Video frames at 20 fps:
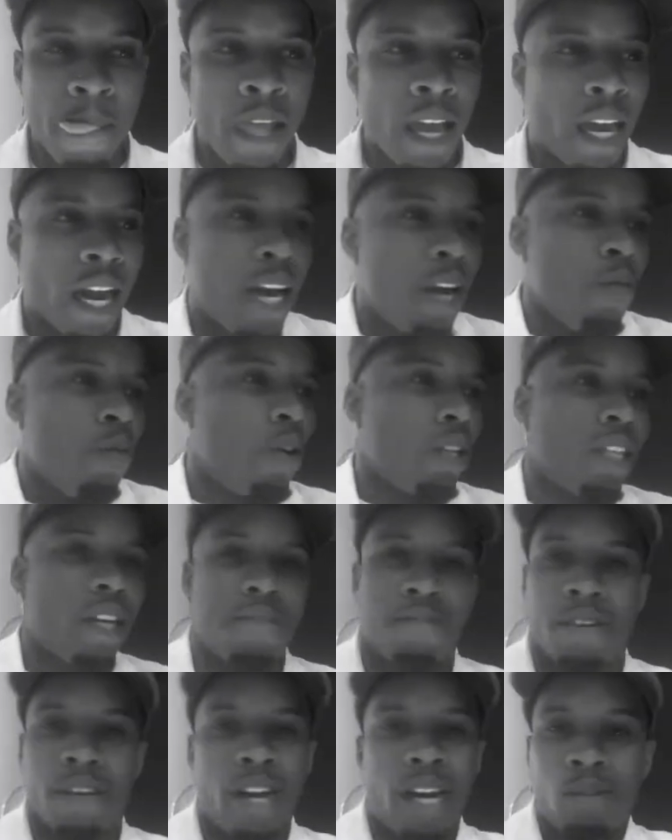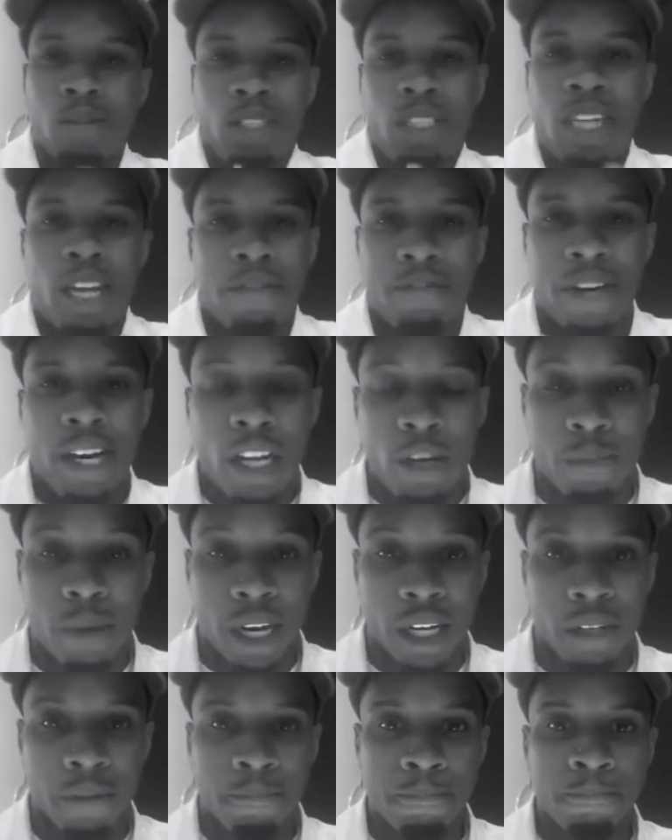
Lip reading: And I didn't want that for her. I don't see that for anybody.